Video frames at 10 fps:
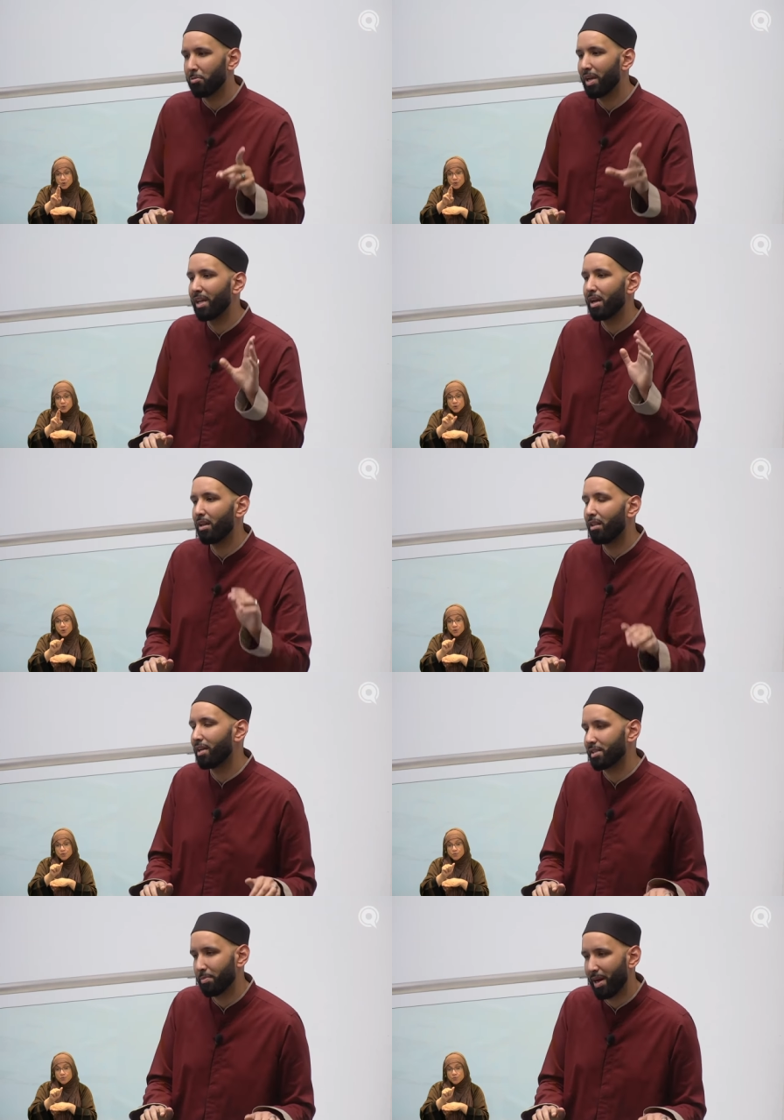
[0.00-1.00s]
in Allah
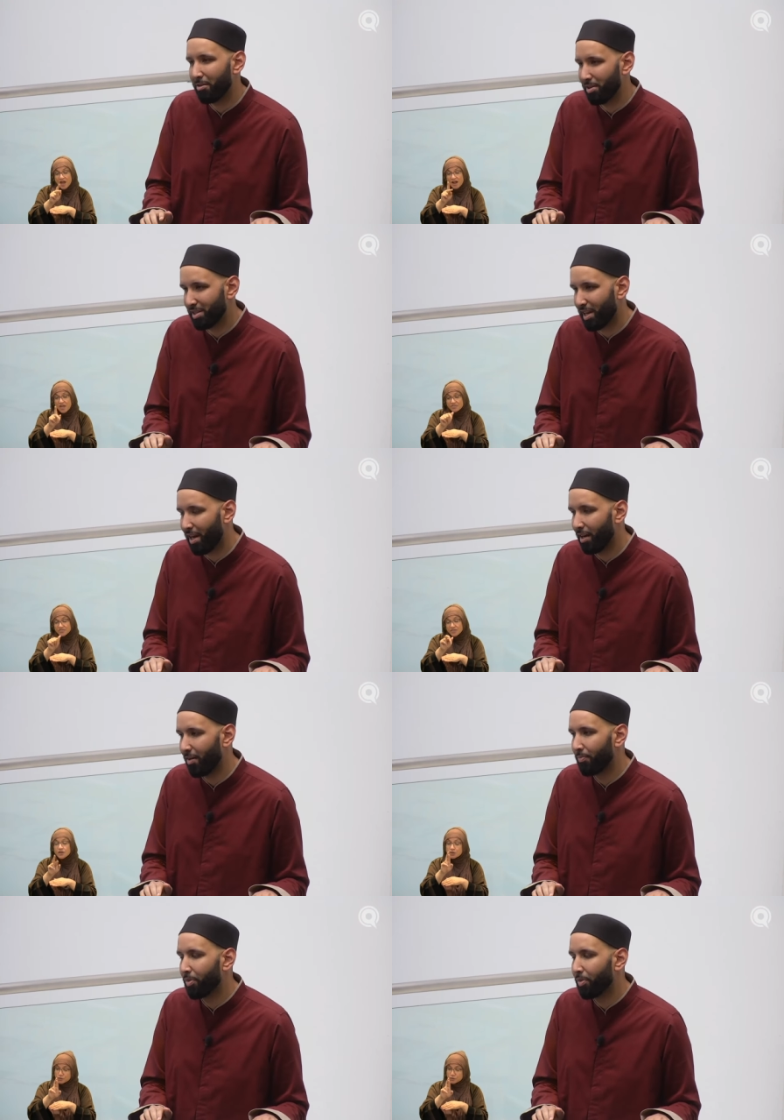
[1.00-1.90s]
subhanahu wa ta'ala.